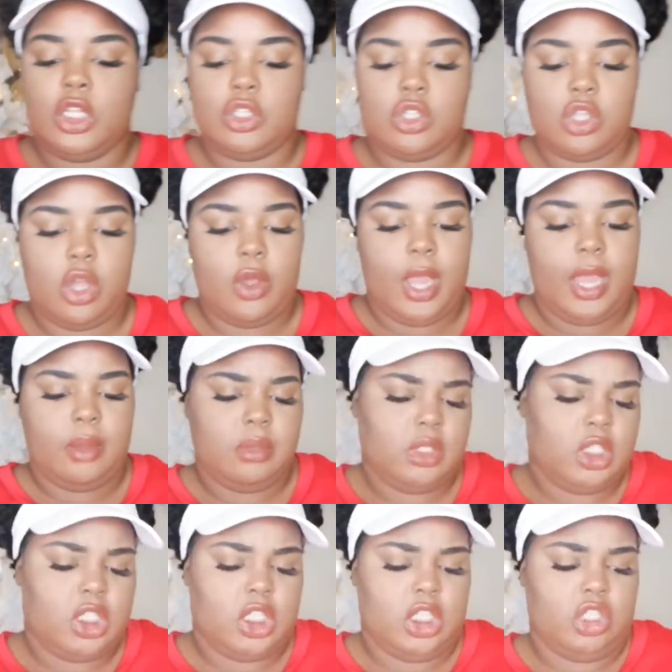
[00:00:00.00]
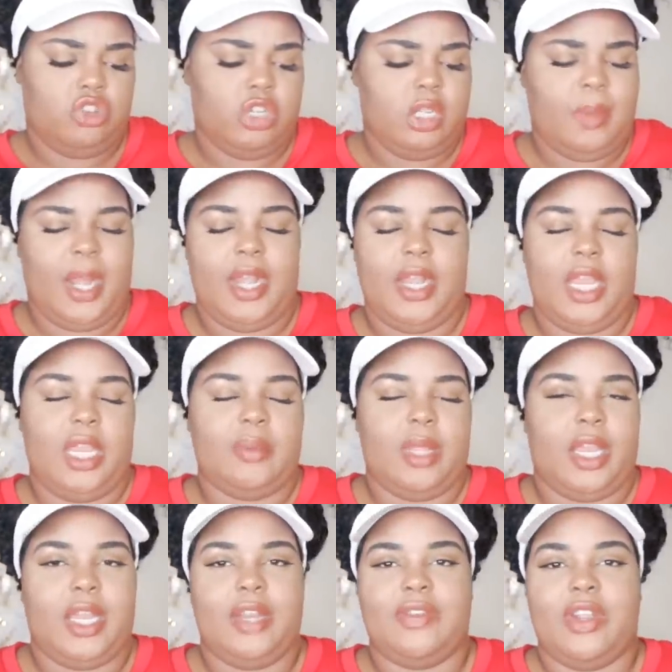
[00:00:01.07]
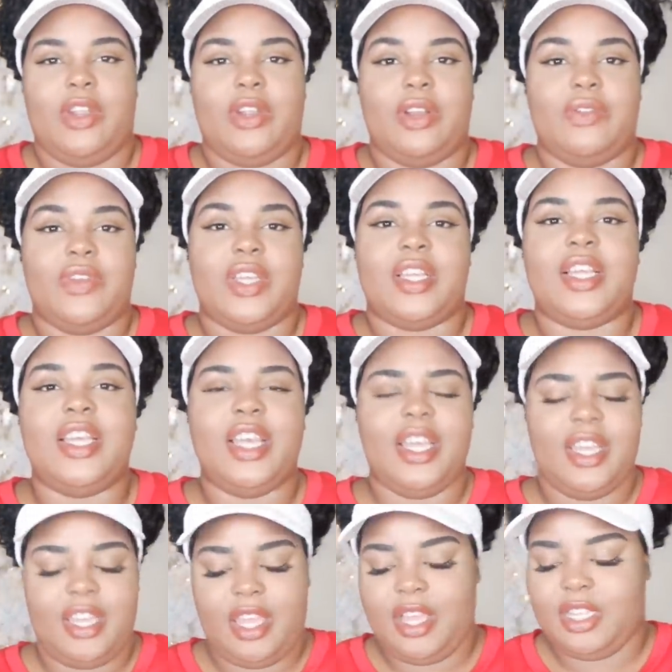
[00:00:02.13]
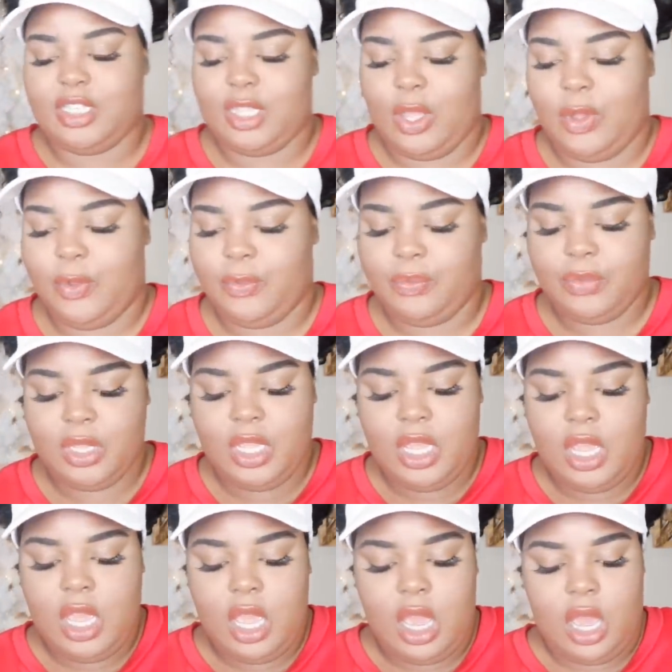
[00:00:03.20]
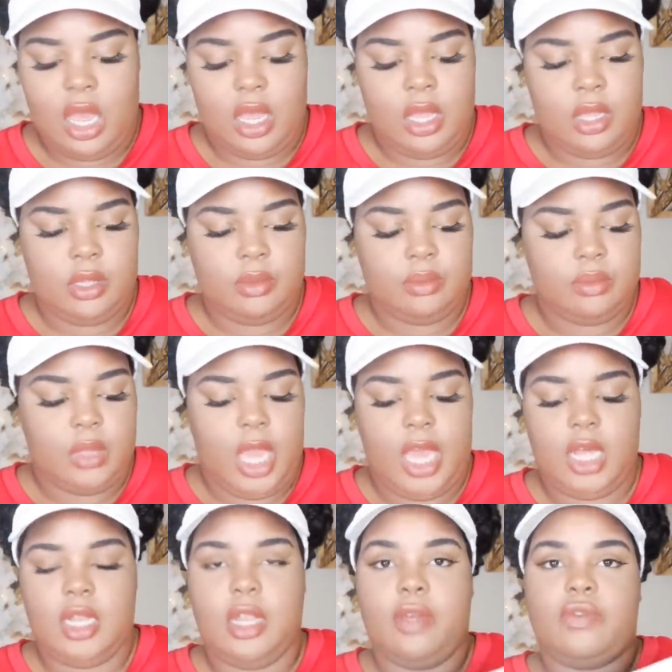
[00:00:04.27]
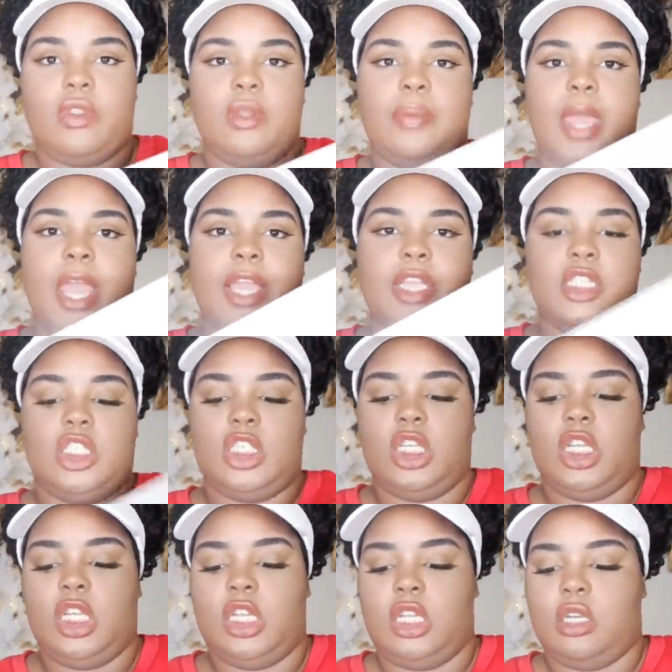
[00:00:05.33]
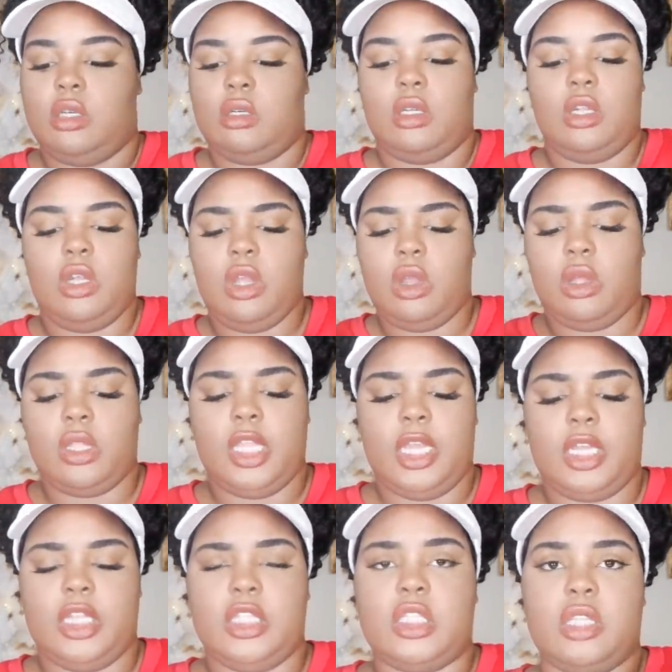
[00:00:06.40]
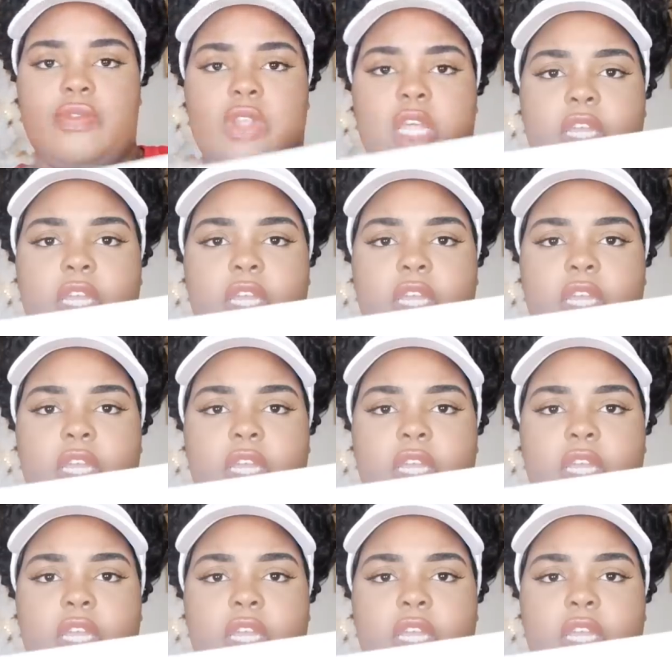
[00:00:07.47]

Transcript: so I was just intrigued by the name. Like, I never heard of it. So I love the packaging and all that good stuff.